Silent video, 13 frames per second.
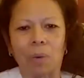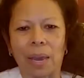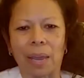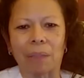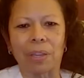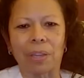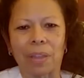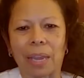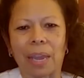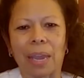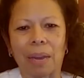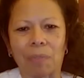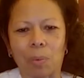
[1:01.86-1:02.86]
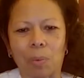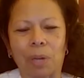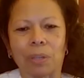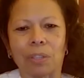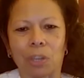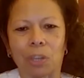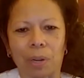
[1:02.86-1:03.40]
I have to thank
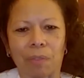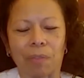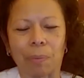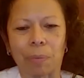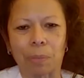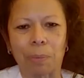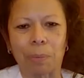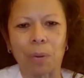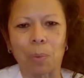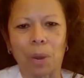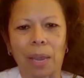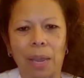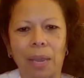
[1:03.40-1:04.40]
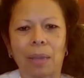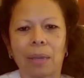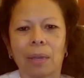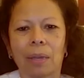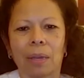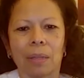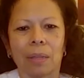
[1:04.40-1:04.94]
everyone, starting from the Speedway,
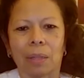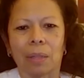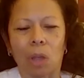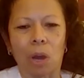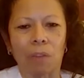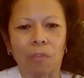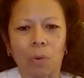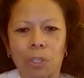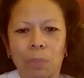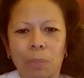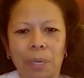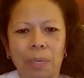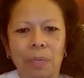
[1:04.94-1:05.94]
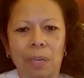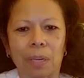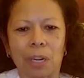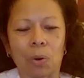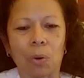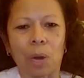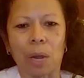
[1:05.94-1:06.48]
the law enforcement,
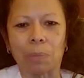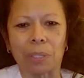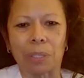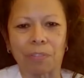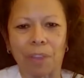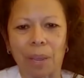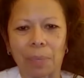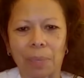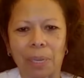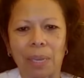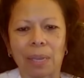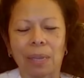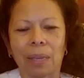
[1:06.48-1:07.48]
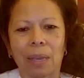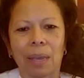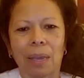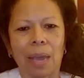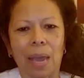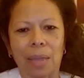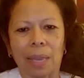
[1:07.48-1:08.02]
you know, who helped his family,
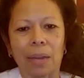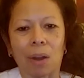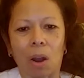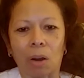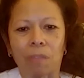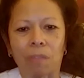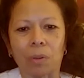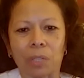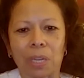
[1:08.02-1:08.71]
and then our folks